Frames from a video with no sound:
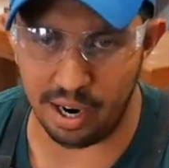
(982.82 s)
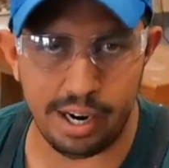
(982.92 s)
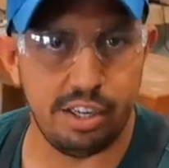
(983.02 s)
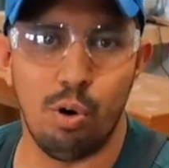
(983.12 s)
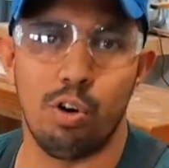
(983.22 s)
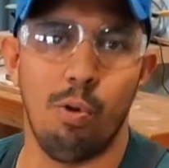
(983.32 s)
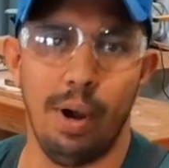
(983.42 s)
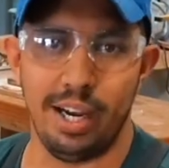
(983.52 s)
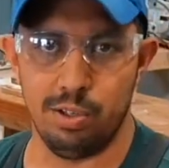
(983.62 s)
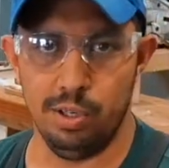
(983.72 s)
I don't go
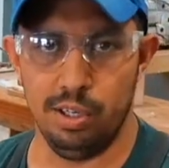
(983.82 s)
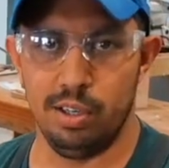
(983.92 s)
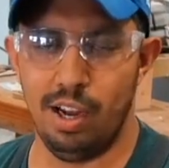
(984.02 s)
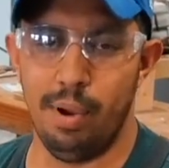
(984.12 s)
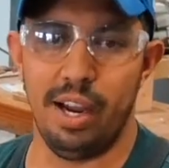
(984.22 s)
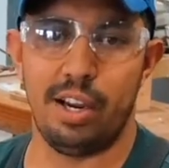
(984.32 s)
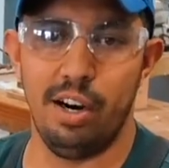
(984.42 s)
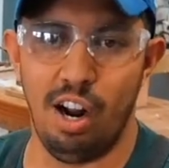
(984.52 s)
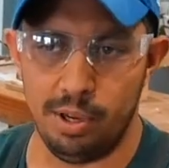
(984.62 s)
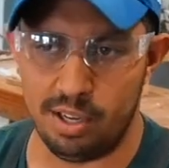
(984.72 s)
back to it. I'm
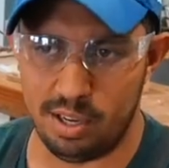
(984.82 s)
economic,